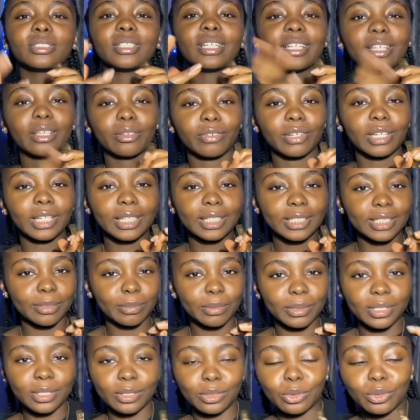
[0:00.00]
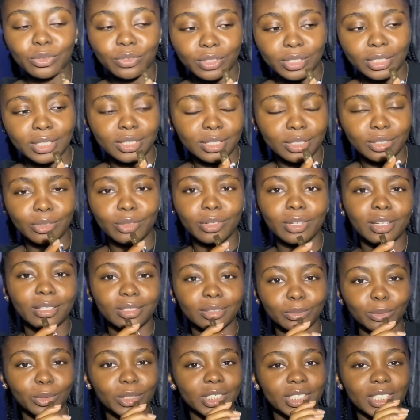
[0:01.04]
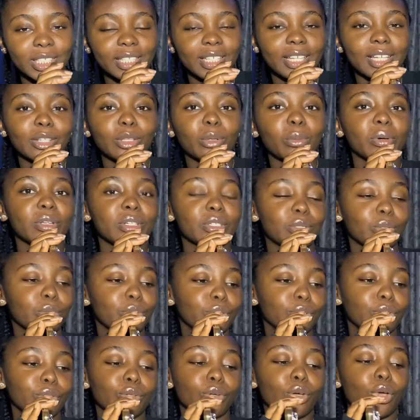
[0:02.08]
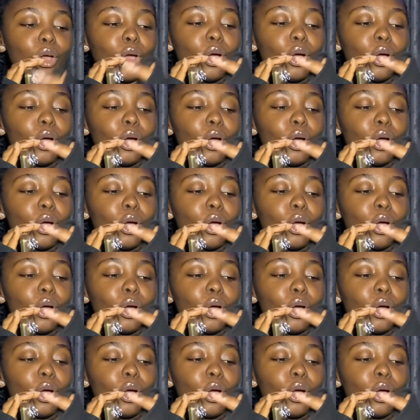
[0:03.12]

Like, if you're less busy, obviously you can watch it. Like, no one is holding you.